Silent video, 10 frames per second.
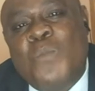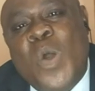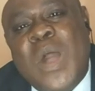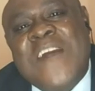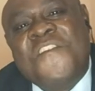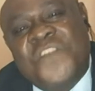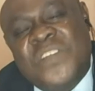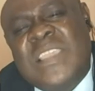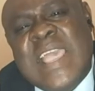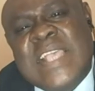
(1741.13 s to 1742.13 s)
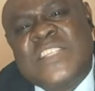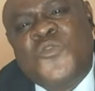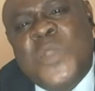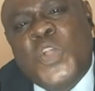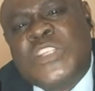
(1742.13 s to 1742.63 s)
more av- yes, you
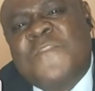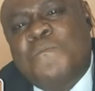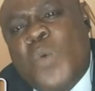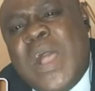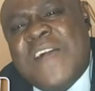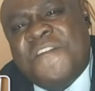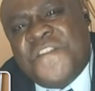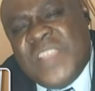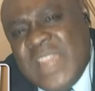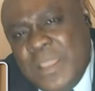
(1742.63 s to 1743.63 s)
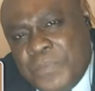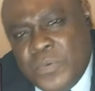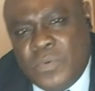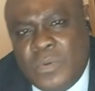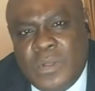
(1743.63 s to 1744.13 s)
make yourself more
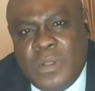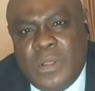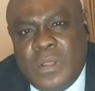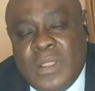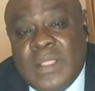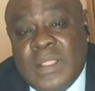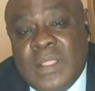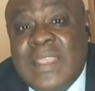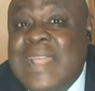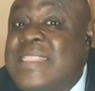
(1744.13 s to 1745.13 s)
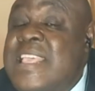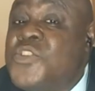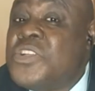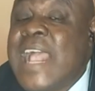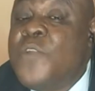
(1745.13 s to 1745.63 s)
available there are things your
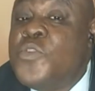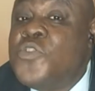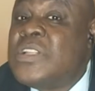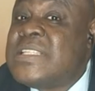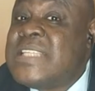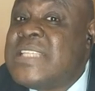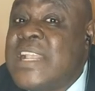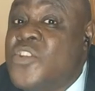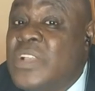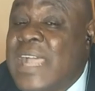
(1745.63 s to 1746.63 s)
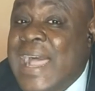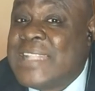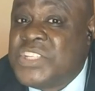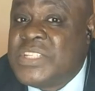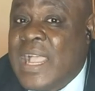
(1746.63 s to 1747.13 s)
child will not tell your her
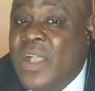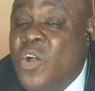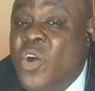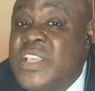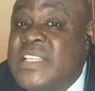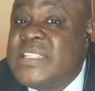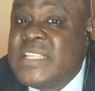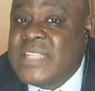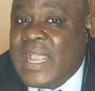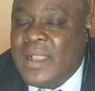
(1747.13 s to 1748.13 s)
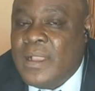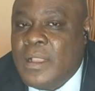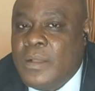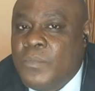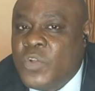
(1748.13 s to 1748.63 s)
teacher or his teacher,
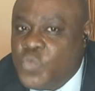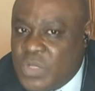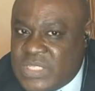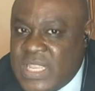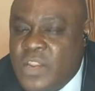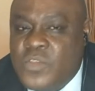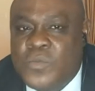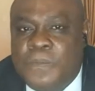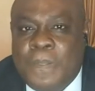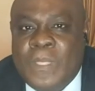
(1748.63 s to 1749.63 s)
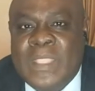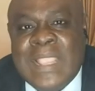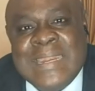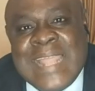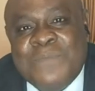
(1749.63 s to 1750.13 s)
but will tell you.
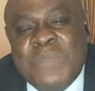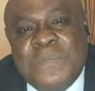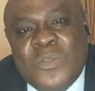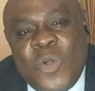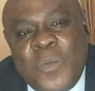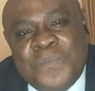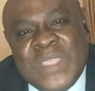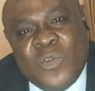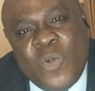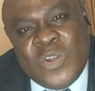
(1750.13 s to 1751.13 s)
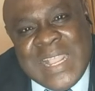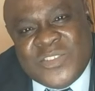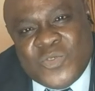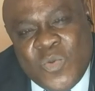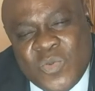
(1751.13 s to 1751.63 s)
Yes. And that may become the
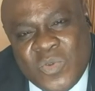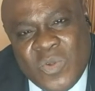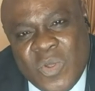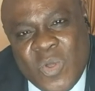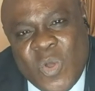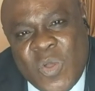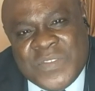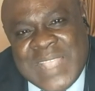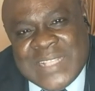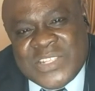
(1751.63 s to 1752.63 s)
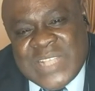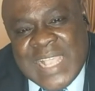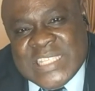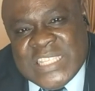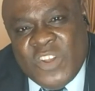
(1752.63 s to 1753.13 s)
cornerstone of that
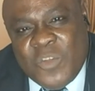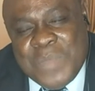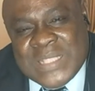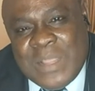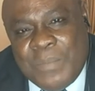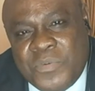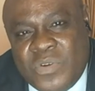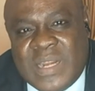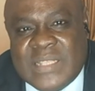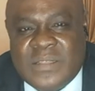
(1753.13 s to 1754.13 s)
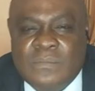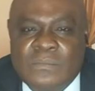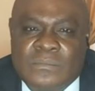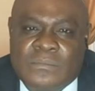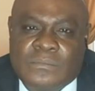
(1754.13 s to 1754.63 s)
child's developmental progress.
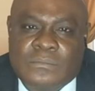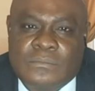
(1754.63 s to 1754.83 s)
Hmm.